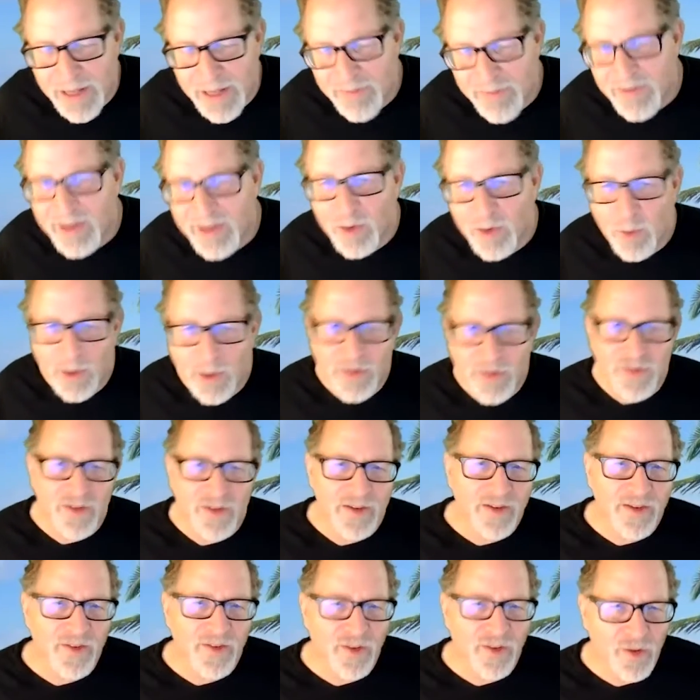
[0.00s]
Have any
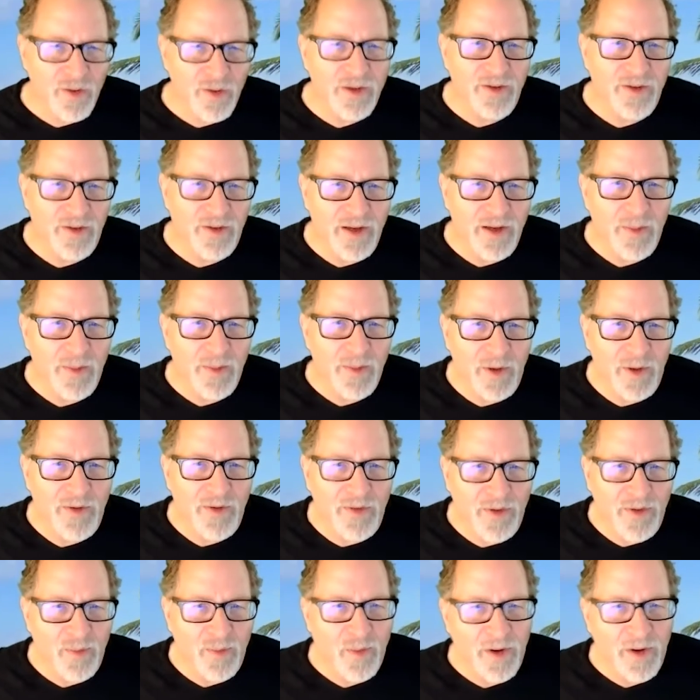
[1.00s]
questions? Let's do a debrief
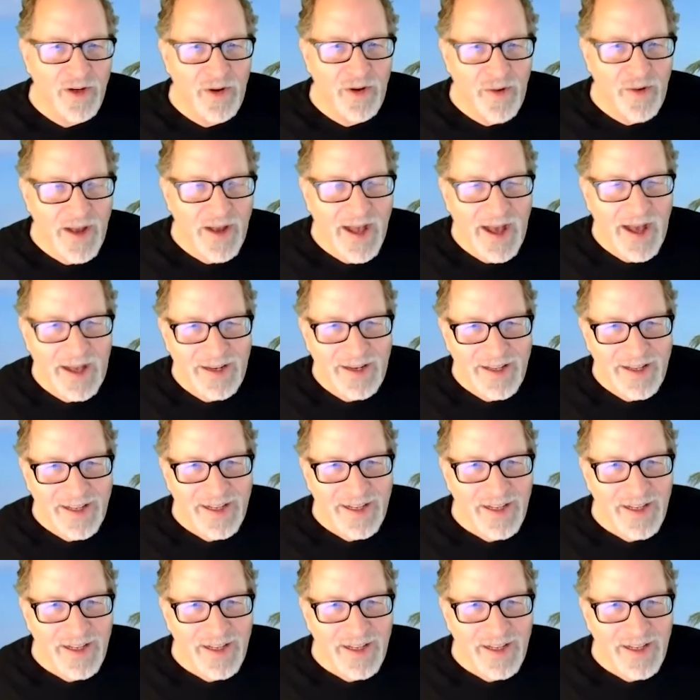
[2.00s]
on where you're at.